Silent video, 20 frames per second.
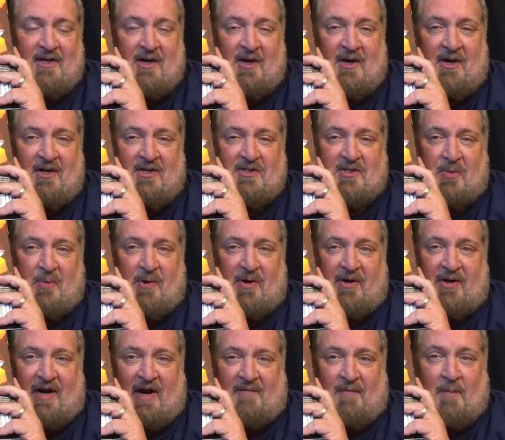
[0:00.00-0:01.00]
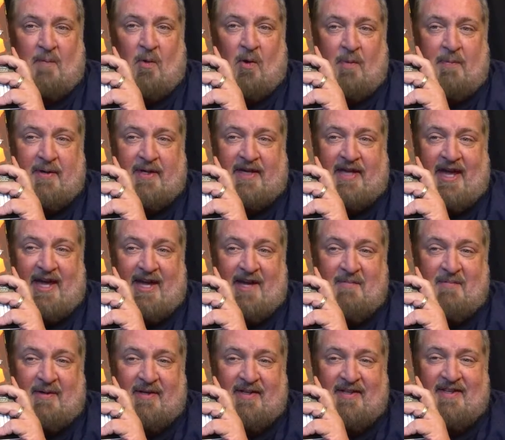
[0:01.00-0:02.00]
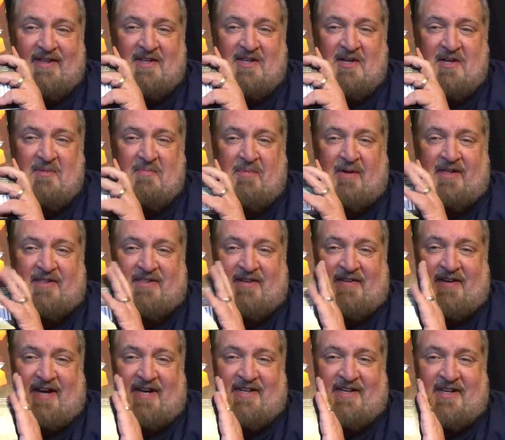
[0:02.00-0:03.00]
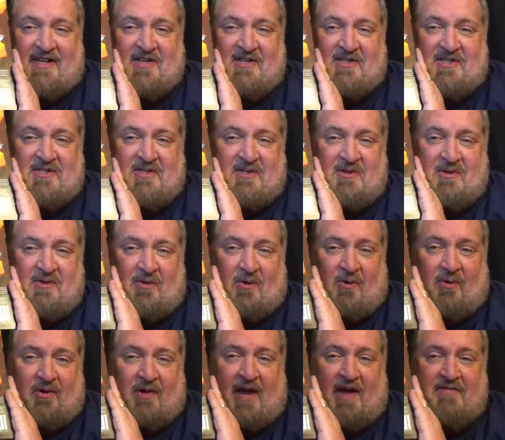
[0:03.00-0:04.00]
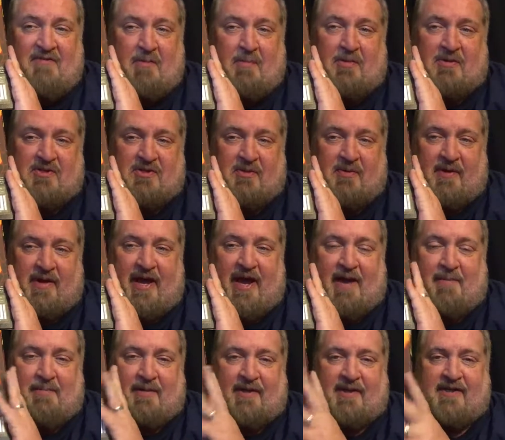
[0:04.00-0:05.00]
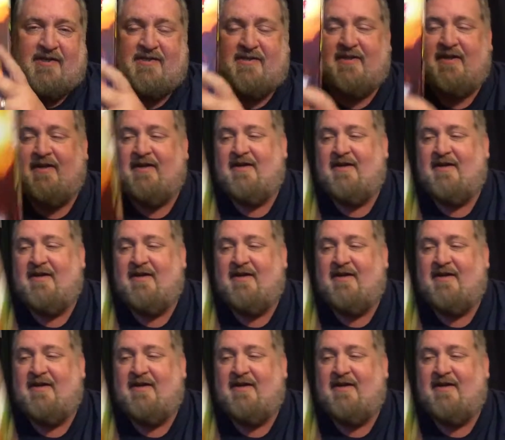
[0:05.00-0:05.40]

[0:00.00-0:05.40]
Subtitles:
is the winner. Kind of a morbid game, but the idea is your whole life you're pursuing happiness,